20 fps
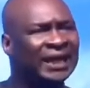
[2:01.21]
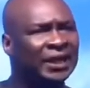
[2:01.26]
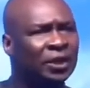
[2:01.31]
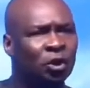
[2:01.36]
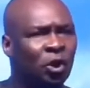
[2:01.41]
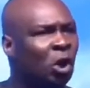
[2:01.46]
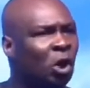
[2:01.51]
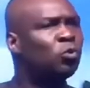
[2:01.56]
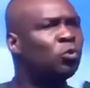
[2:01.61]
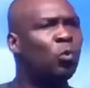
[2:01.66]

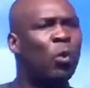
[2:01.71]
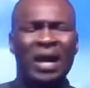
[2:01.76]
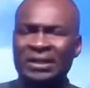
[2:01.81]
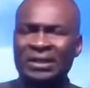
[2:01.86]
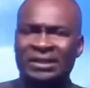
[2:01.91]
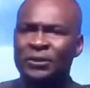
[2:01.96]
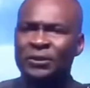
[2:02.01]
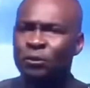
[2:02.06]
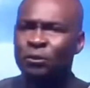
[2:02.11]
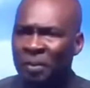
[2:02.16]
not
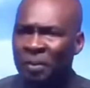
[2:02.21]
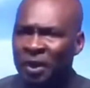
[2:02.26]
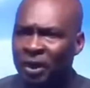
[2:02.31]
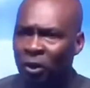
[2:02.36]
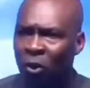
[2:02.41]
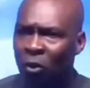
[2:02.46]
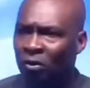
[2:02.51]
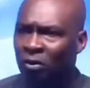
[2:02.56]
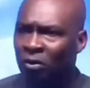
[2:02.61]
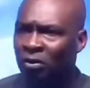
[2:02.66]
wanting to be
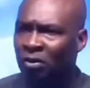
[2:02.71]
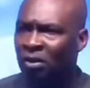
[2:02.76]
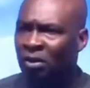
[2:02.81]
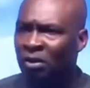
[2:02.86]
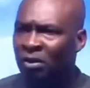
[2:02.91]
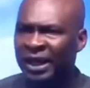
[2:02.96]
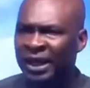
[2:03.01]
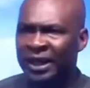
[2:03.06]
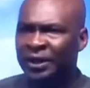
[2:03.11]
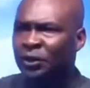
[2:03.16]

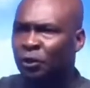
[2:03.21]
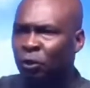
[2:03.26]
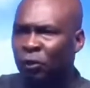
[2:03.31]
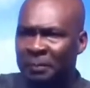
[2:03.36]
known? They do it